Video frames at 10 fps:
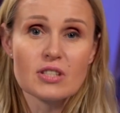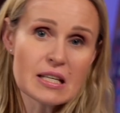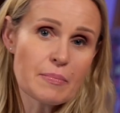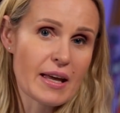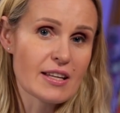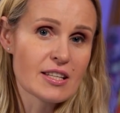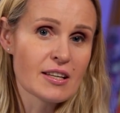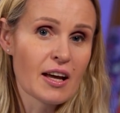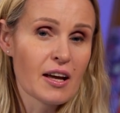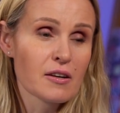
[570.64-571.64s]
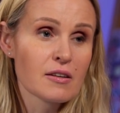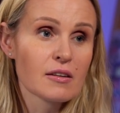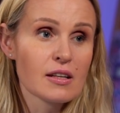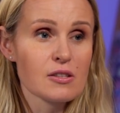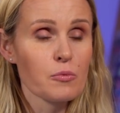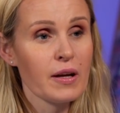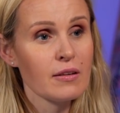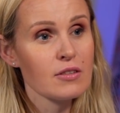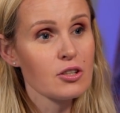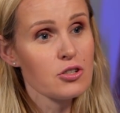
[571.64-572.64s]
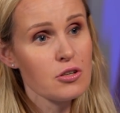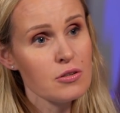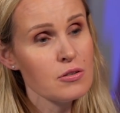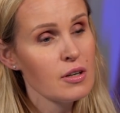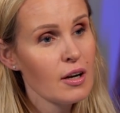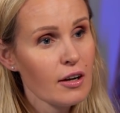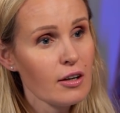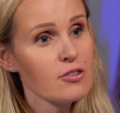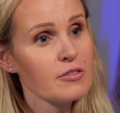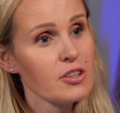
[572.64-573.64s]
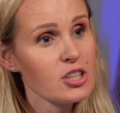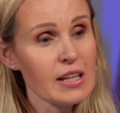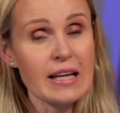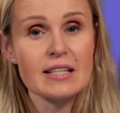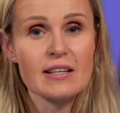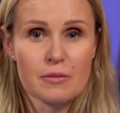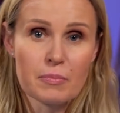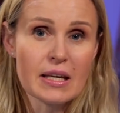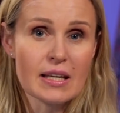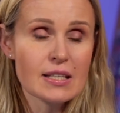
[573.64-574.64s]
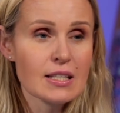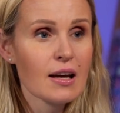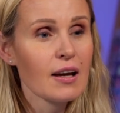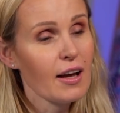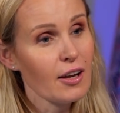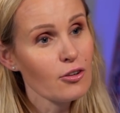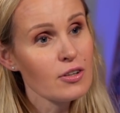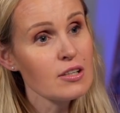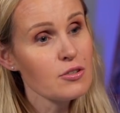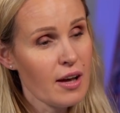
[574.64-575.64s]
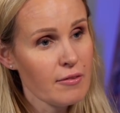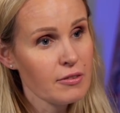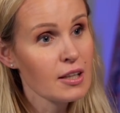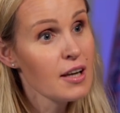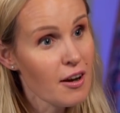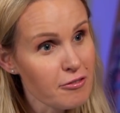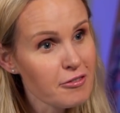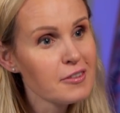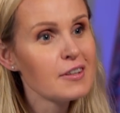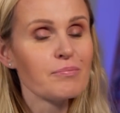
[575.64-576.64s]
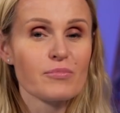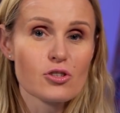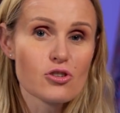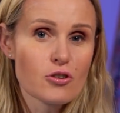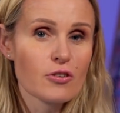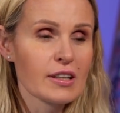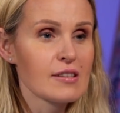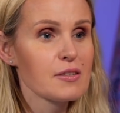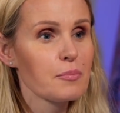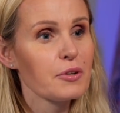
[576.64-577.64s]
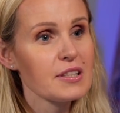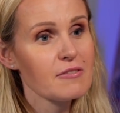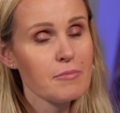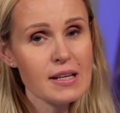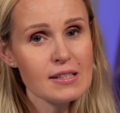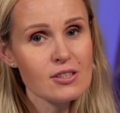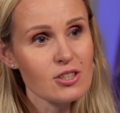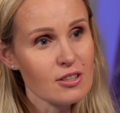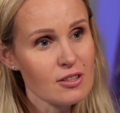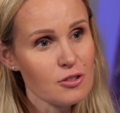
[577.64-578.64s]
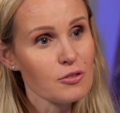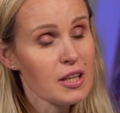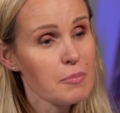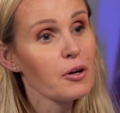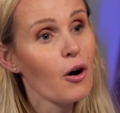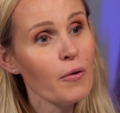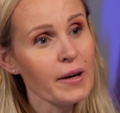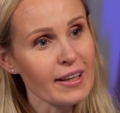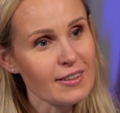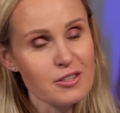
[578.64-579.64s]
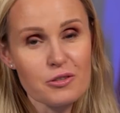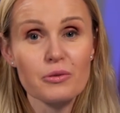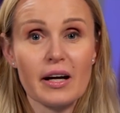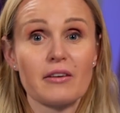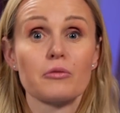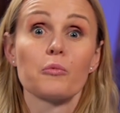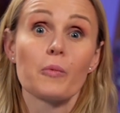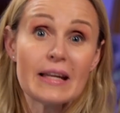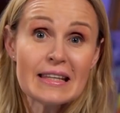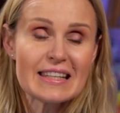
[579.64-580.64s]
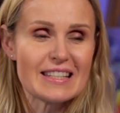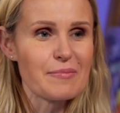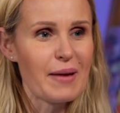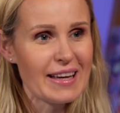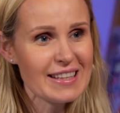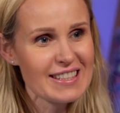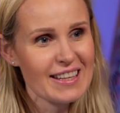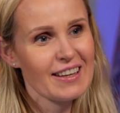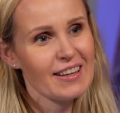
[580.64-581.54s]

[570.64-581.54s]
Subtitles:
Debating is when the two controversial ideas meet and you need to have enough strong and supportive messages to keep going, to kind of win the debate,